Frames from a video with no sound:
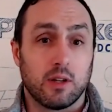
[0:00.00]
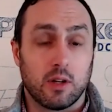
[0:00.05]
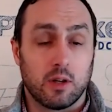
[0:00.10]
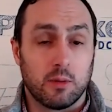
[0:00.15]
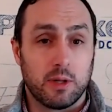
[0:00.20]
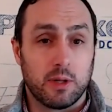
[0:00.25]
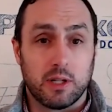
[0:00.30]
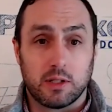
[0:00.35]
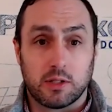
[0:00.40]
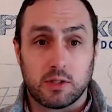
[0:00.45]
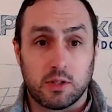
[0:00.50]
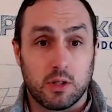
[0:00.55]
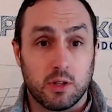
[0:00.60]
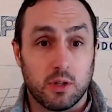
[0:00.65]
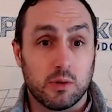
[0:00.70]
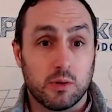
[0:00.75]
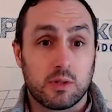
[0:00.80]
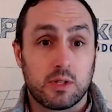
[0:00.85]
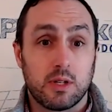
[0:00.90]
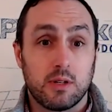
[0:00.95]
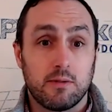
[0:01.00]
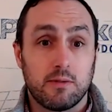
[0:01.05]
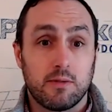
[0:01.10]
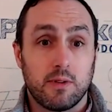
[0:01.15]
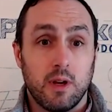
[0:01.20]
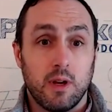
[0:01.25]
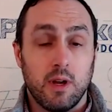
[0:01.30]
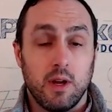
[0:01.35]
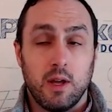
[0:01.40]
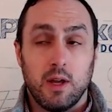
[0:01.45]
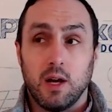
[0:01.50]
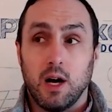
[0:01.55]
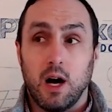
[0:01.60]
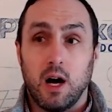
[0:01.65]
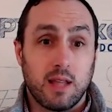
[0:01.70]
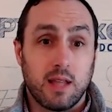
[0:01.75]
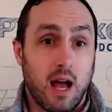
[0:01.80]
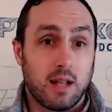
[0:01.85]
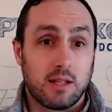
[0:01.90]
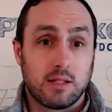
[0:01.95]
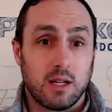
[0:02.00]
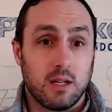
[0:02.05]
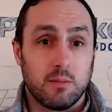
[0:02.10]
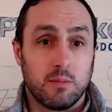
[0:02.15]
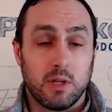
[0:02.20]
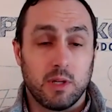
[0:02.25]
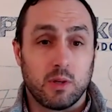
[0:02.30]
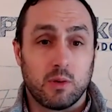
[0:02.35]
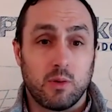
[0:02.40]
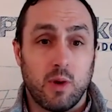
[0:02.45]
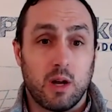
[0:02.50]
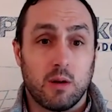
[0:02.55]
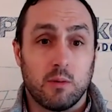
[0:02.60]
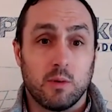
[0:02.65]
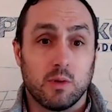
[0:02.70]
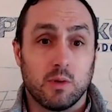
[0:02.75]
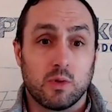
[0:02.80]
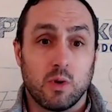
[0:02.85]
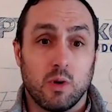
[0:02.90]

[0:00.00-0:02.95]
little bit exclusive, I think that's going to be incredible.